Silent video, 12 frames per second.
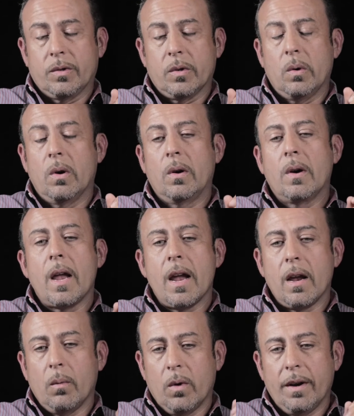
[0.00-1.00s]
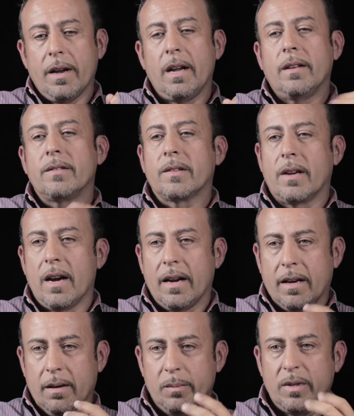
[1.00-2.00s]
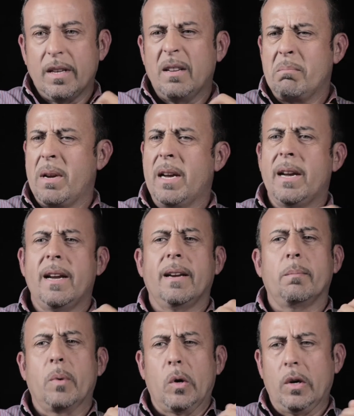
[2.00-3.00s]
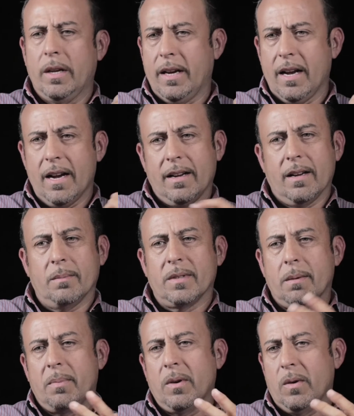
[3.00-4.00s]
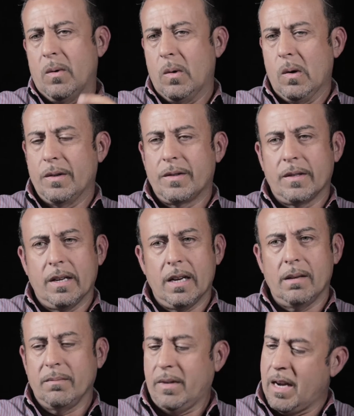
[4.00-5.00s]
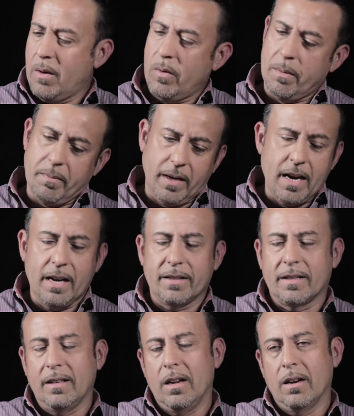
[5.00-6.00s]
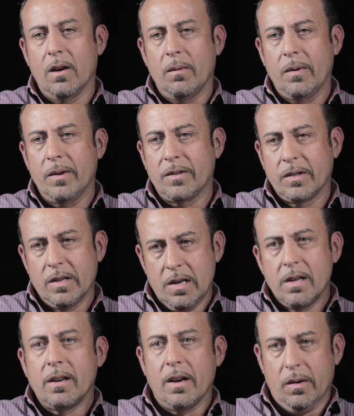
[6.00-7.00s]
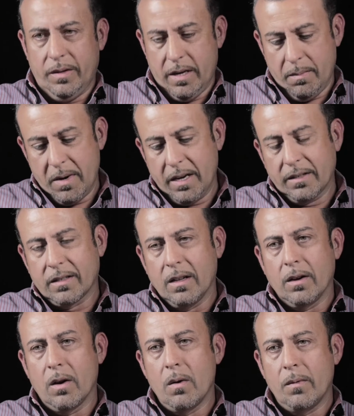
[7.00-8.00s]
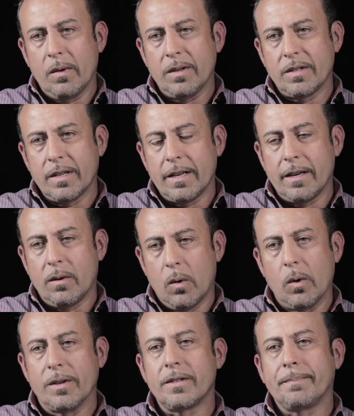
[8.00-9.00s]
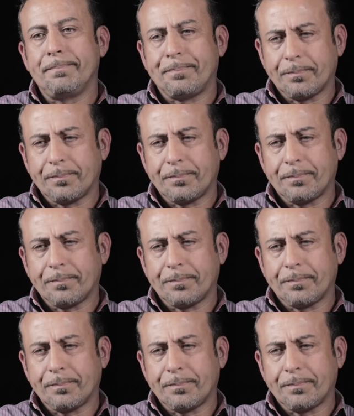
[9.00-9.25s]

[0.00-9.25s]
store, and one day this guy comes in, big burly guy, comes up on a horse. We got one guy slung over his, dead man slung over his horse.